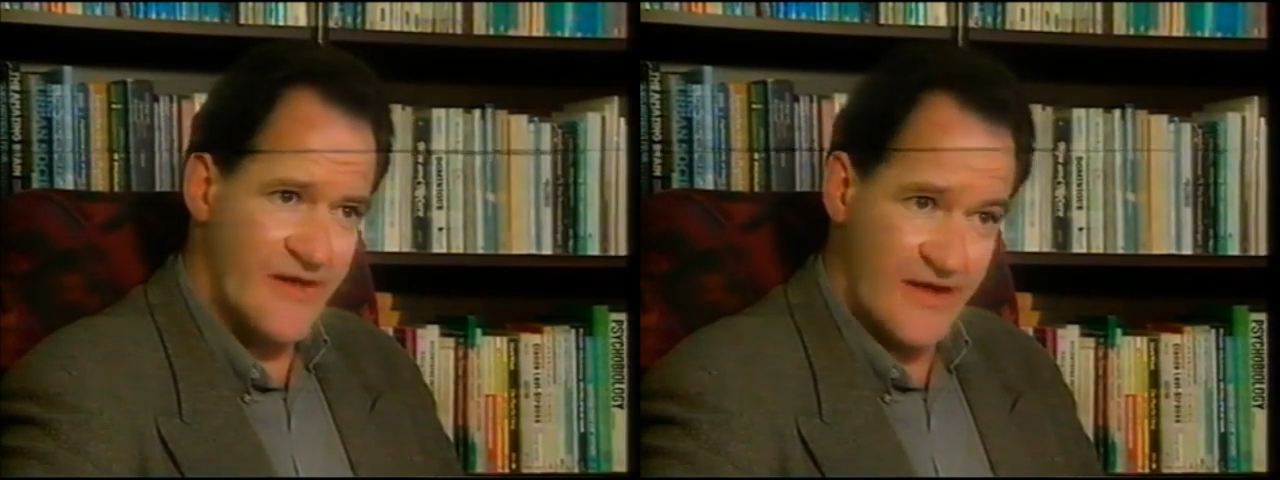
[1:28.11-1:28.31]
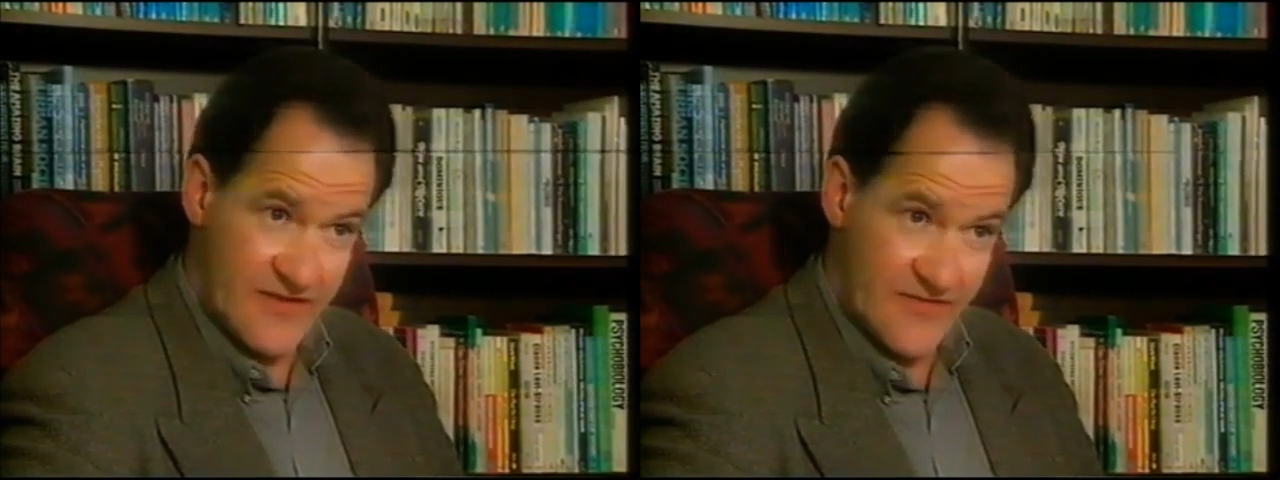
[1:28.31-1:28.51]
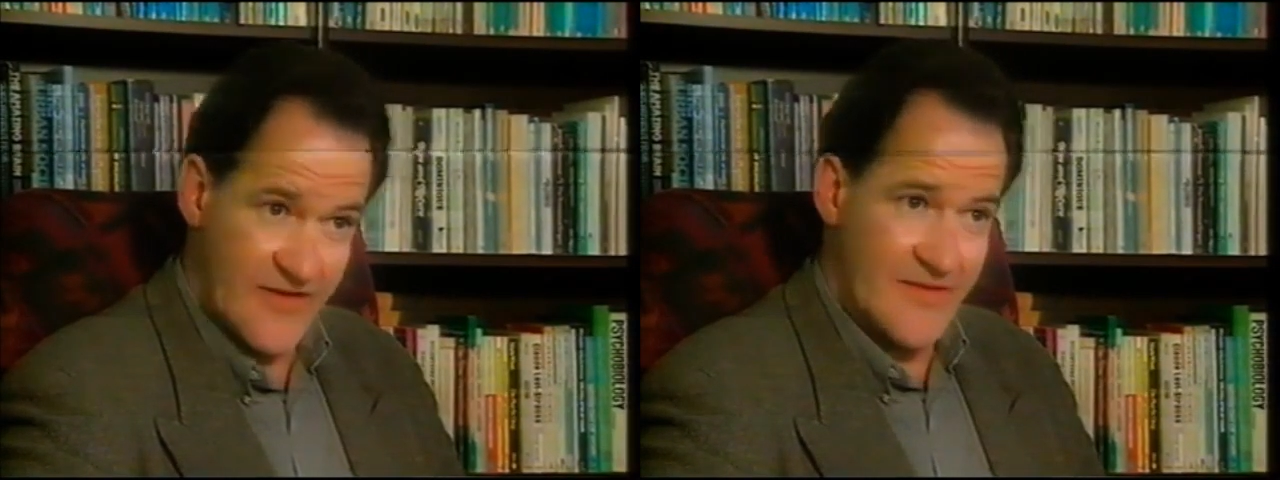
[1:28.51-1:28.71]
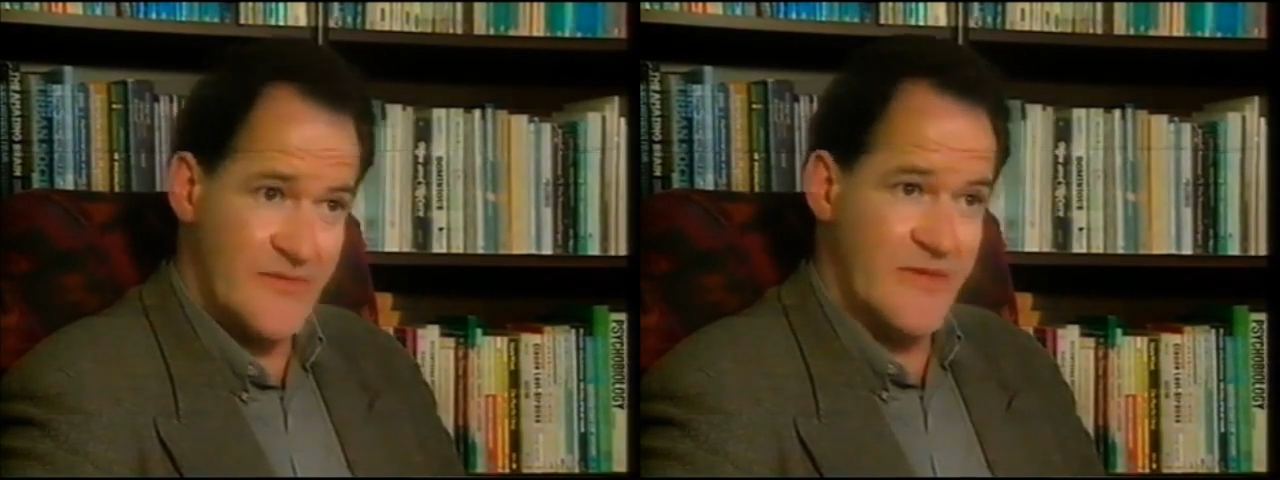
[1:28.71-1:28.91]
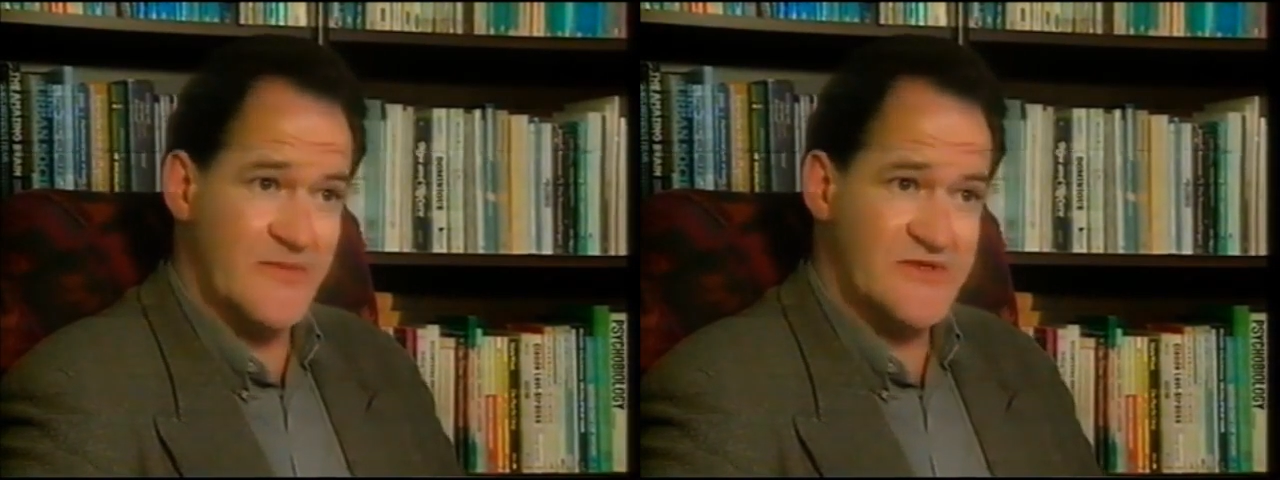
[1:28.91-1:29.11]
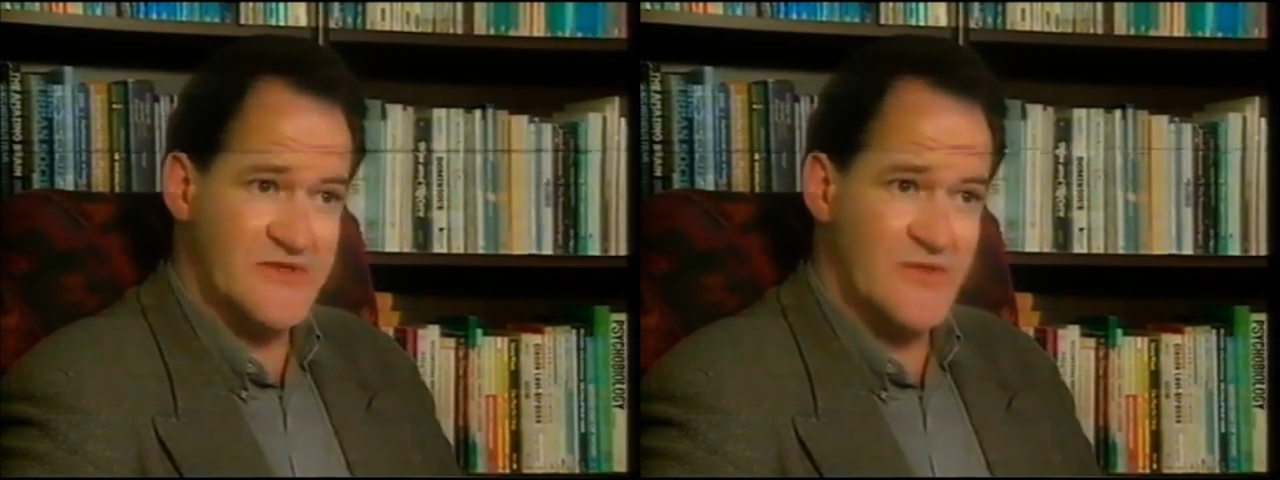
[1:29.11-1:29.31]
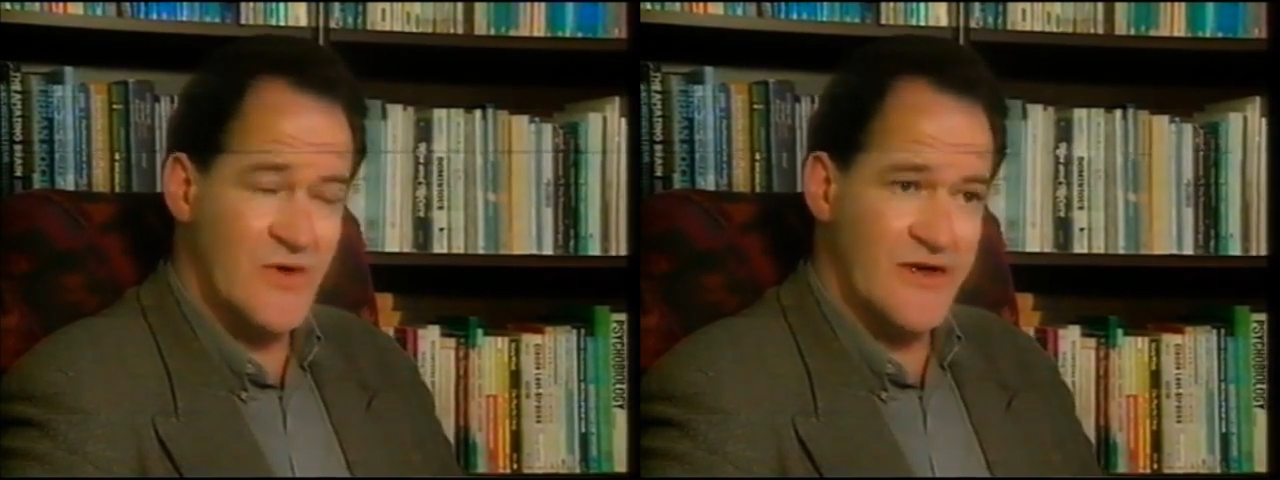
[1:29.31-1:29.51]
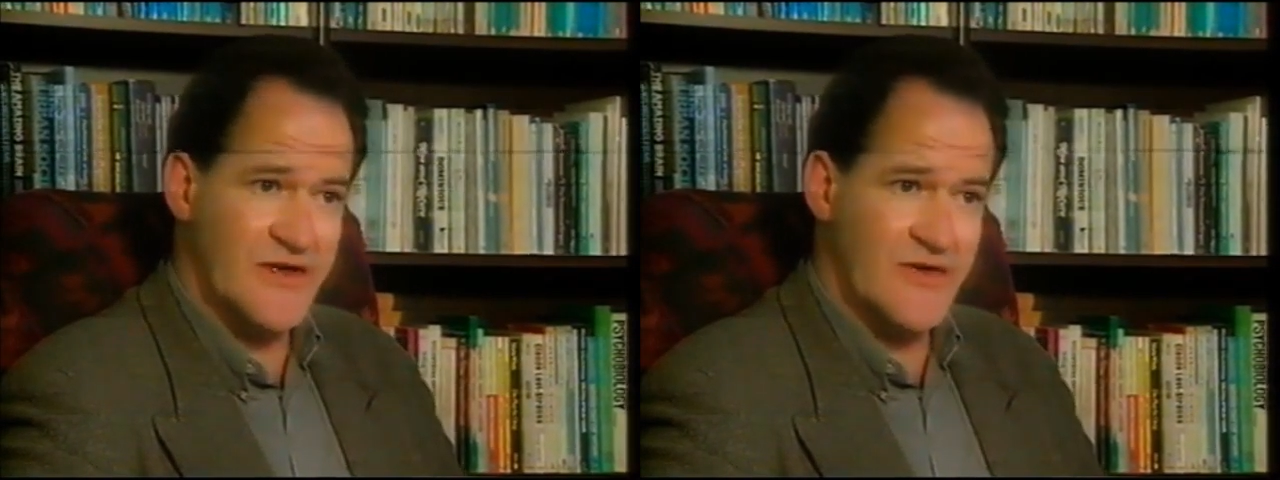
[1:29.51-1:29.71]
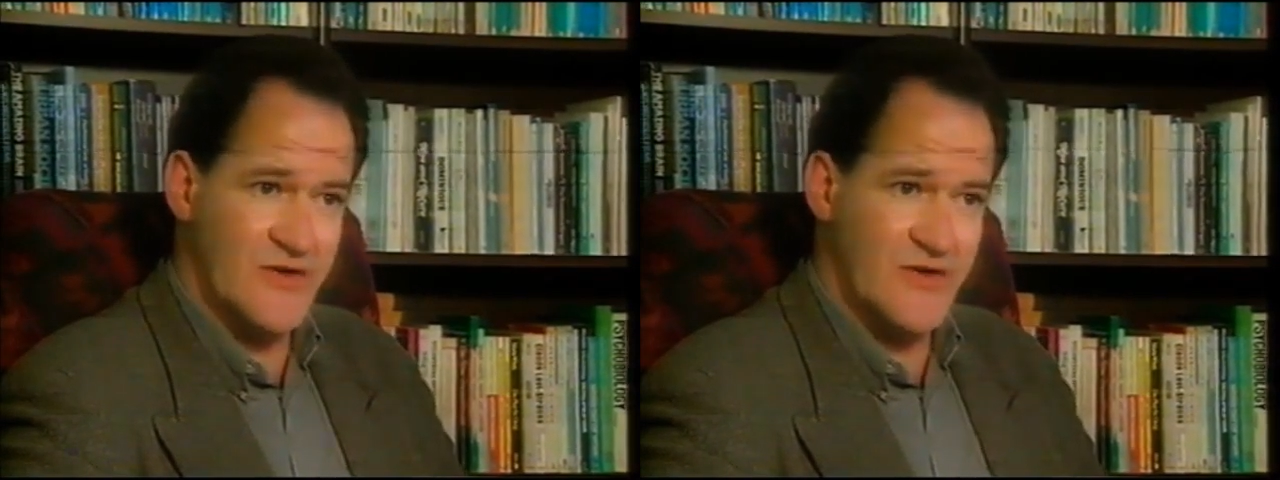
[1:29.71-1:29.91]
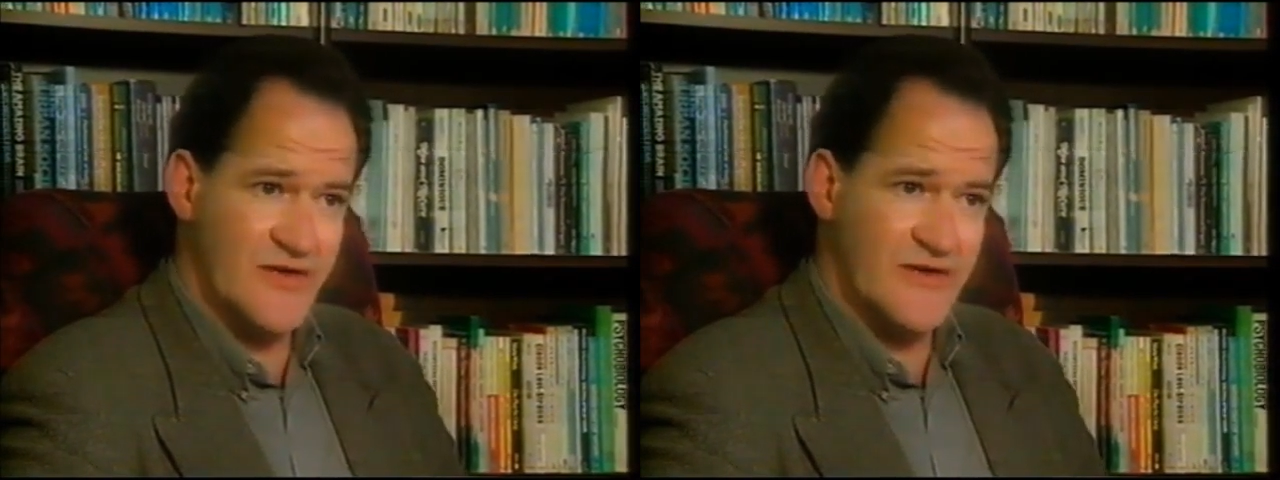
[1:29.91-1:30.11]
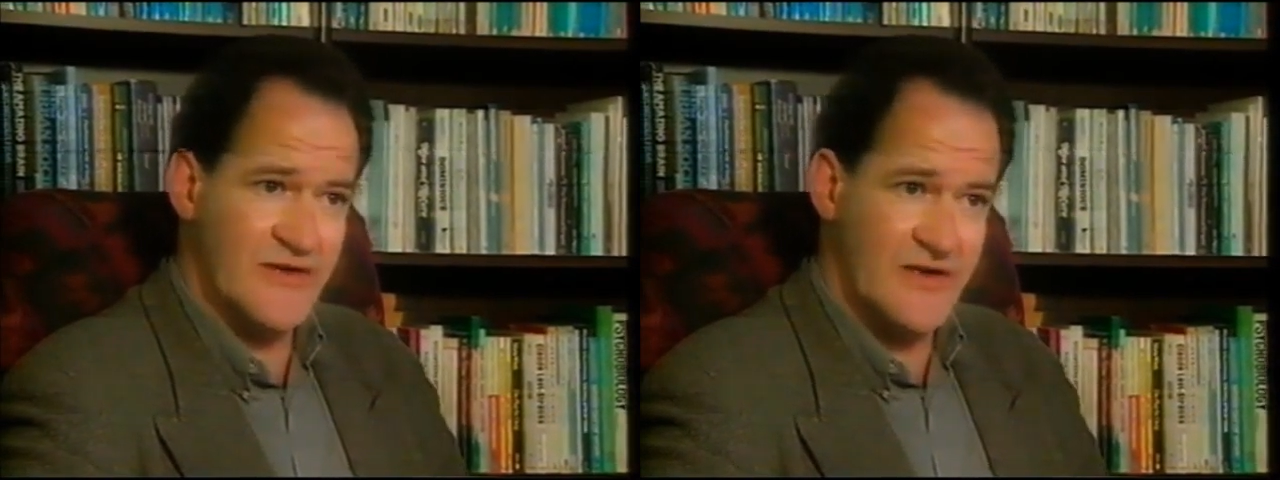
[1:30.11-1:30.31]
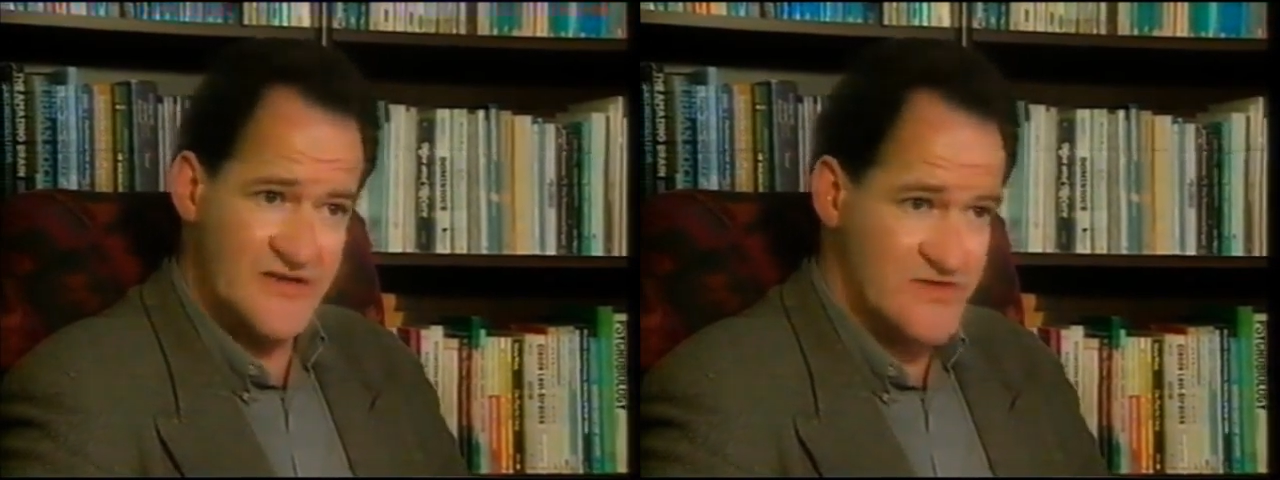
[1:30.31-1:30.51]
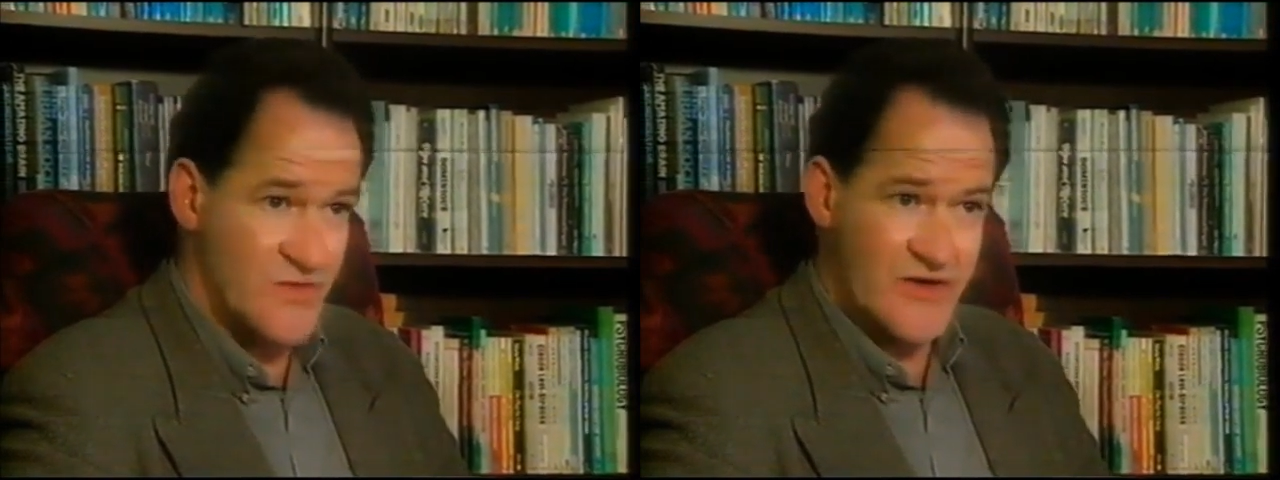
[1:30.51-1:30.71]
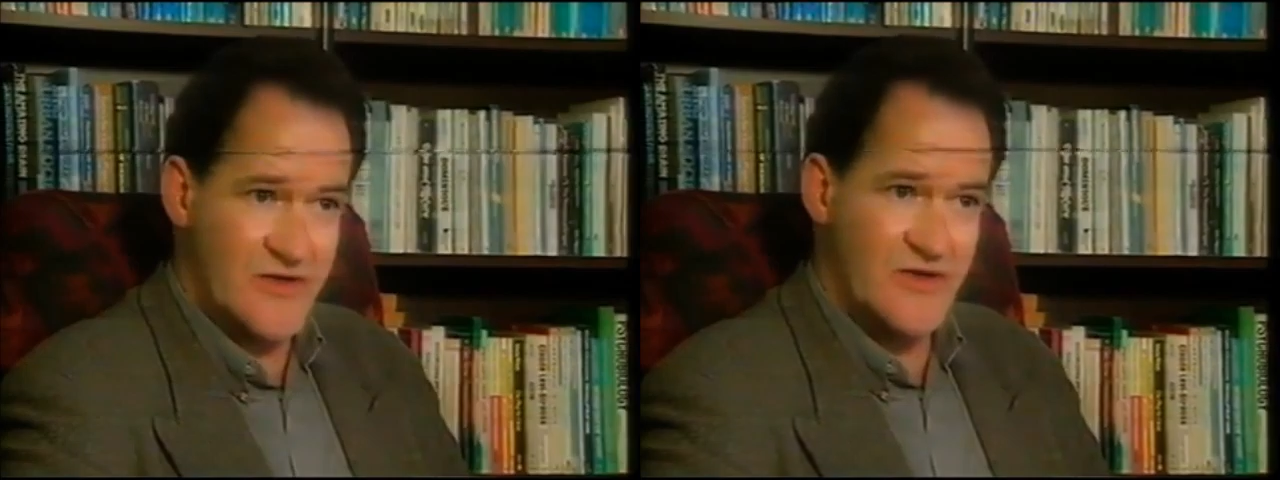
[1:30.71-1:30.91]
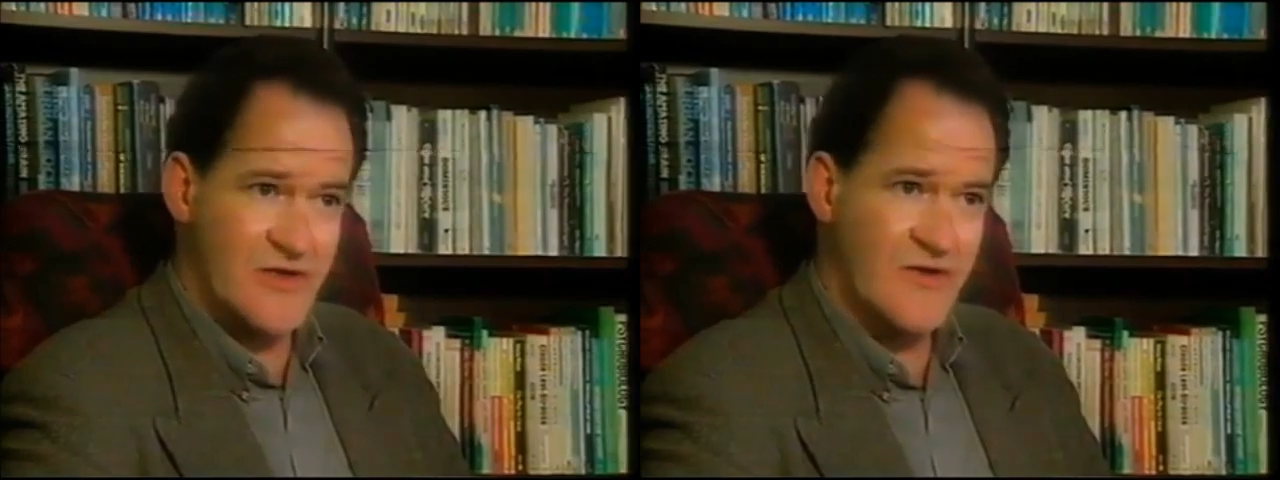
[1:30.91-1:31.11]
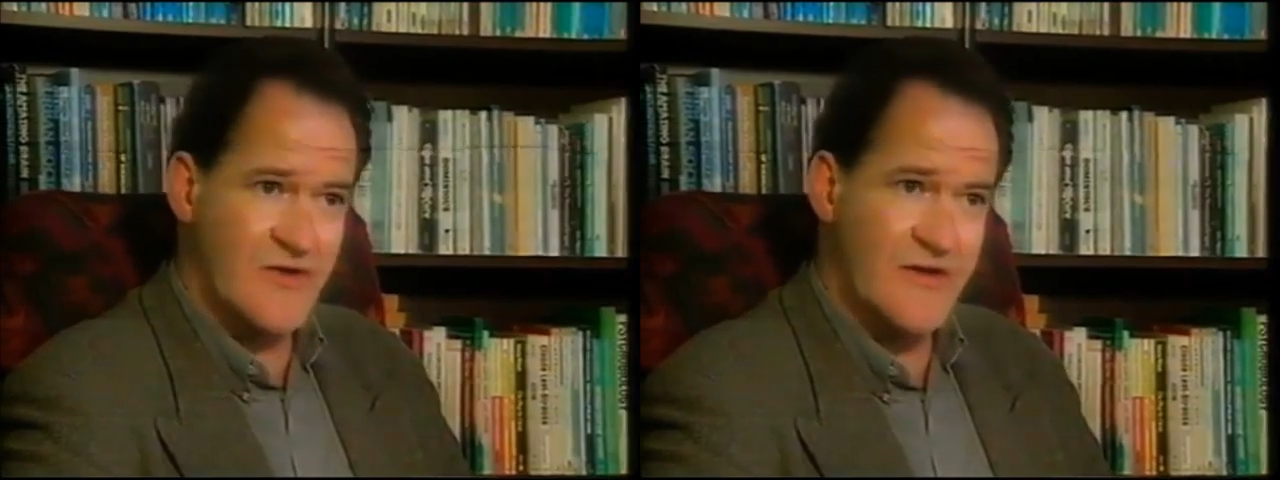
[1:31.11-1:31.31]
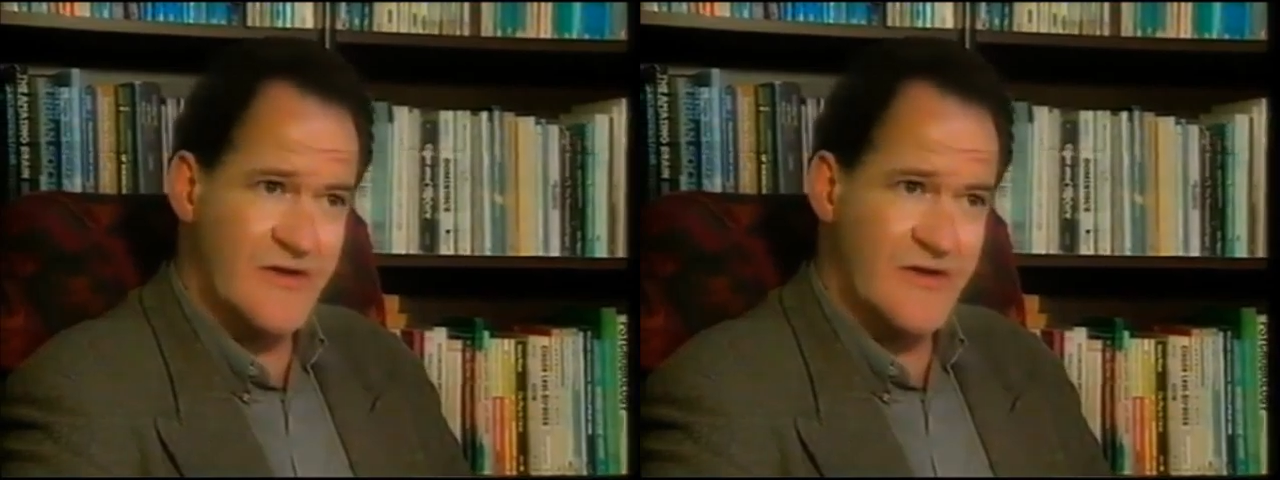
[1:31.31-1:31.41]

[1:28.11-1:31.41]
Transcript: and their family members in the wider community in the case of white-collar crime.